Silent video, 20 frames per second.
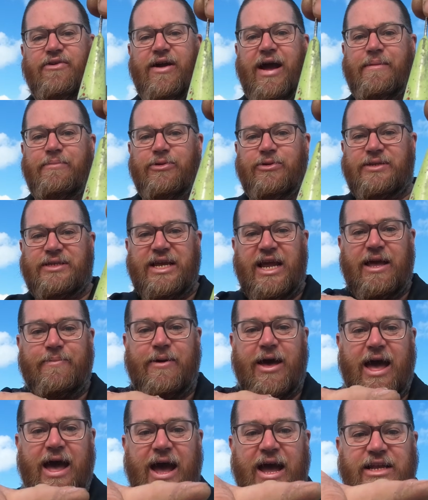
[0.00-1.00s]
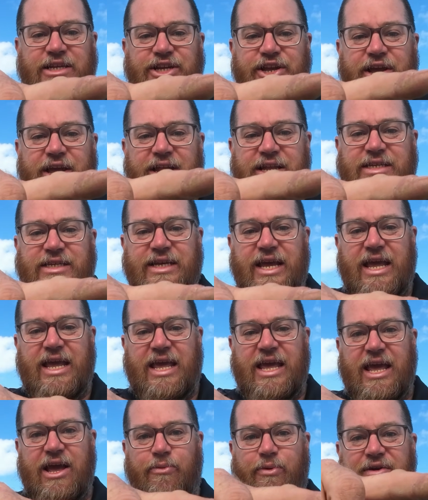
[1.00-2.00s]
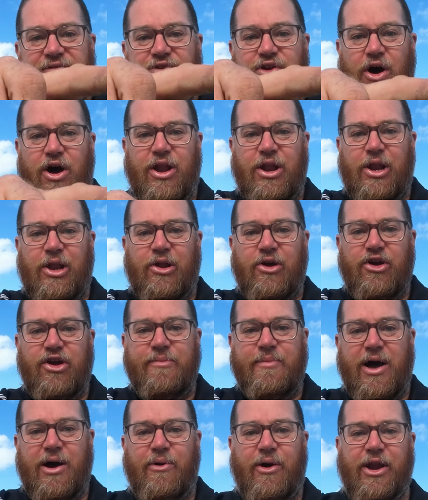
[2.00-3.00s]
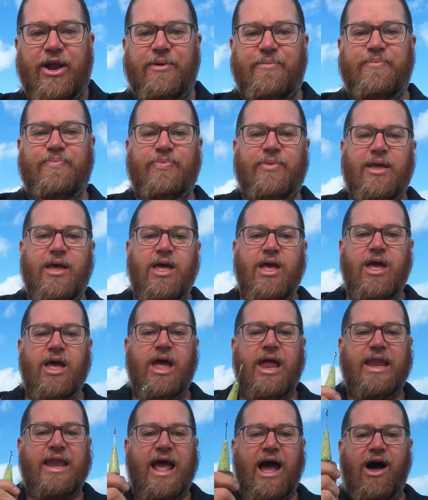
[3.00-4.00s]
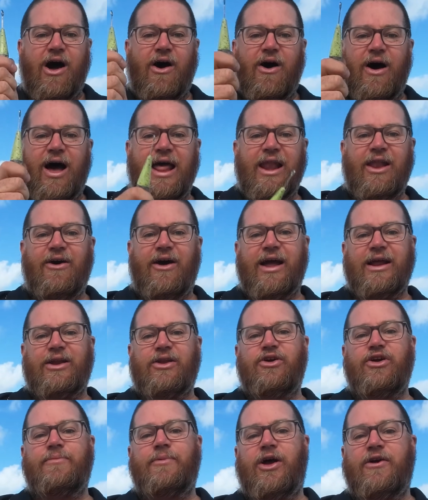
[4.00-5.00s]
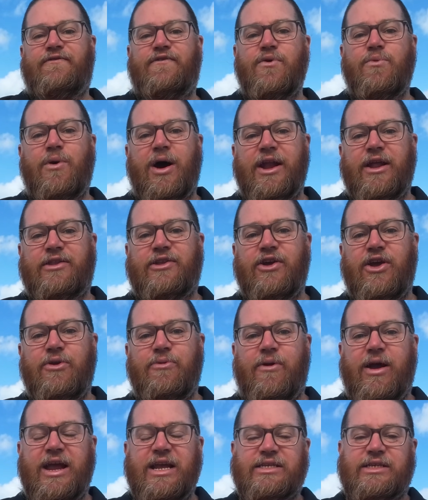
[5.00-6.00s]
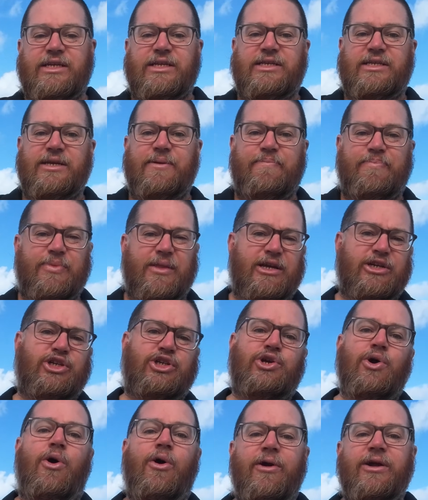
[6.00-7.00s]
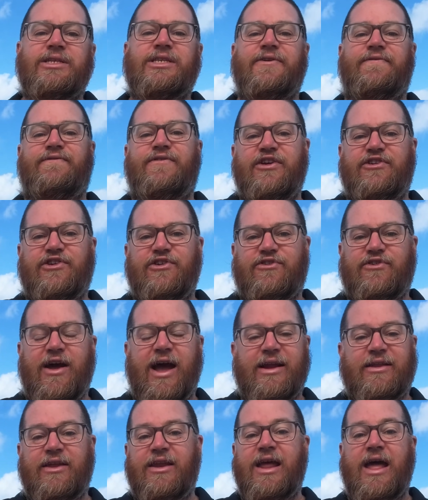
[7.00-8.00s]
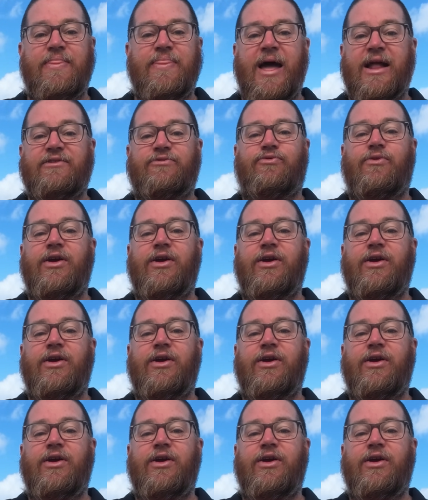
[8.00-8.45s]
grapnel sinker, but as you can see here, we've got Lumo on it. Now, I like Lumo for one or two reasons. Sure, it's a fish attractant, and that's